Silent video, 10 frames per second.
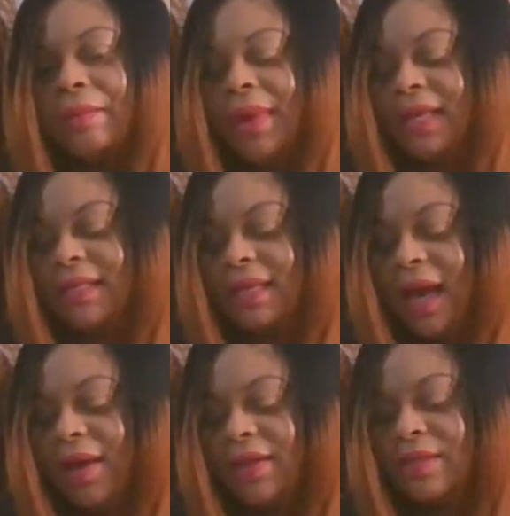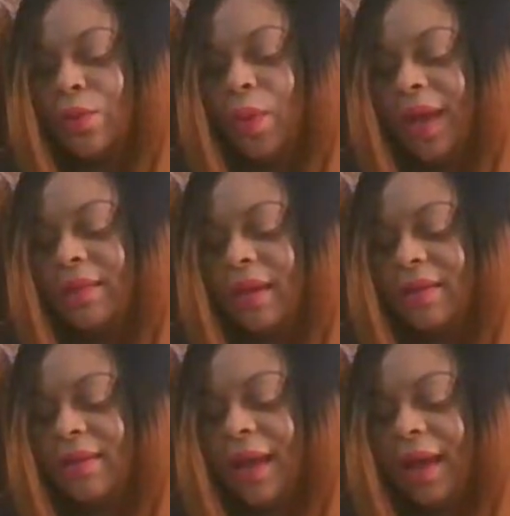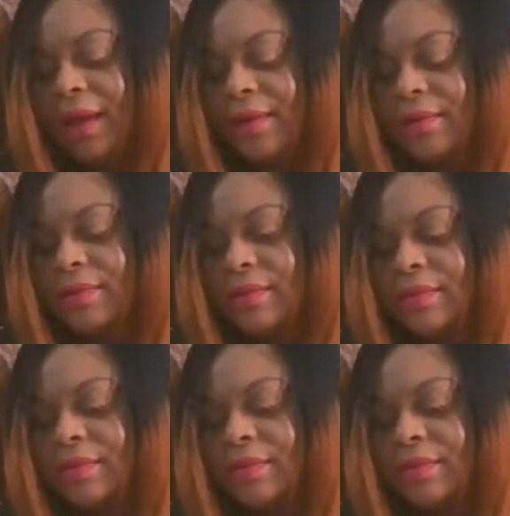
Blessing, how is the weather there?